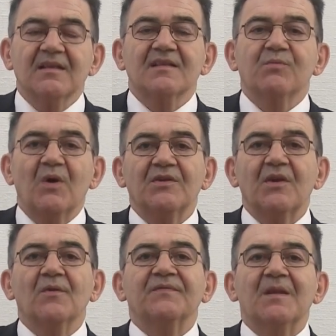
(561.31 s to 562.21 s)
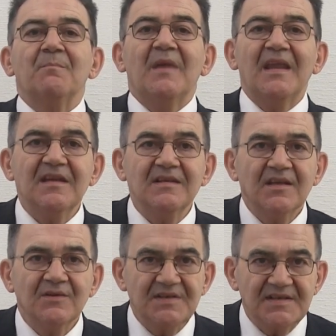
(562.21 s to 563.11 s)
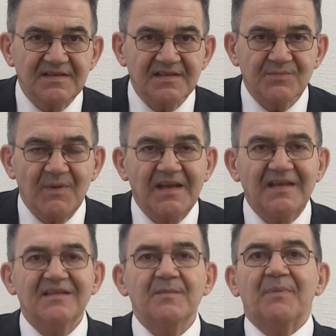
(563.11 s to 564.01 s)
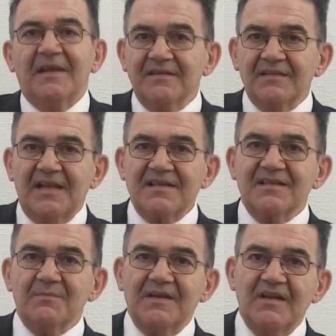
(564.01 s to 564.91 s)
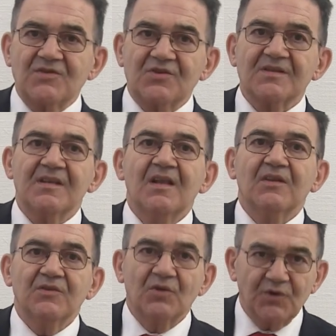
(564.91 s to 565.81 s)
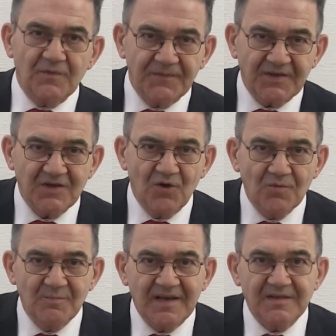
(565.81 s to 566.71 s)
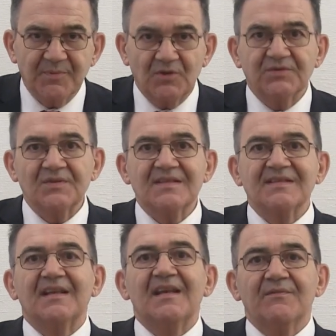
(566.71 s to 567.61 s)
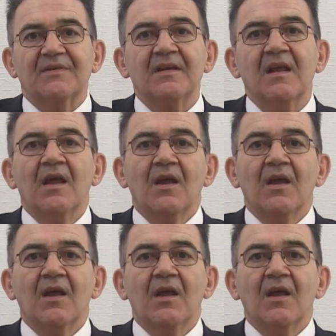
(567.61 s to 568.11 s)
That's one of the main reasons why independent asset managers not offering homemade products deliver